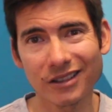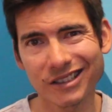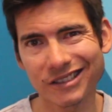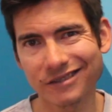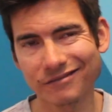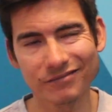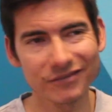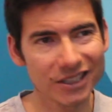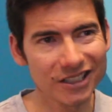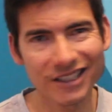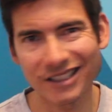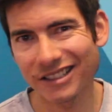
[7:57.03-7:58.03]
A lot of
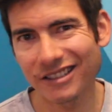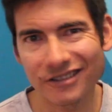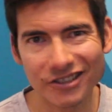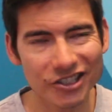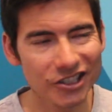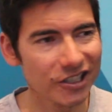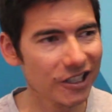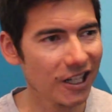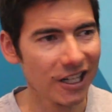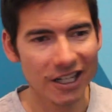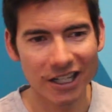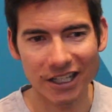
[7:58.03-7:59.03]
kinetic energy,
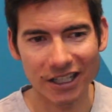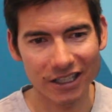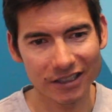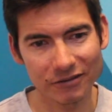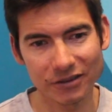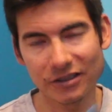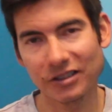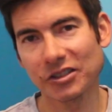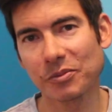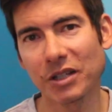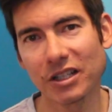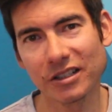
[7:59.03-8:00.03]
uh,
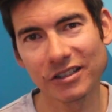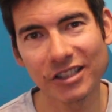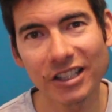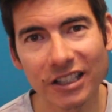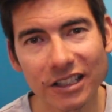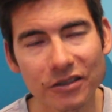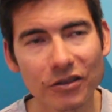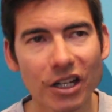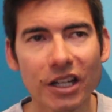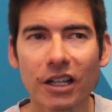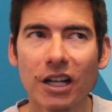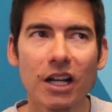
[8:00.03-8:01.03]
dissipated as heat,
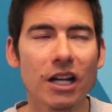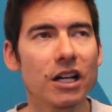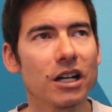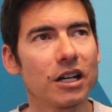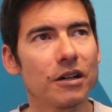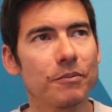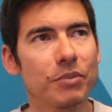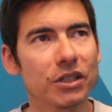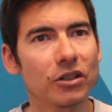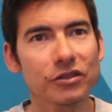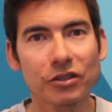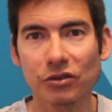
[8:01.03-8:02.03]
right? Uh,
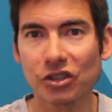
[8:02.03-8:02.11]
but also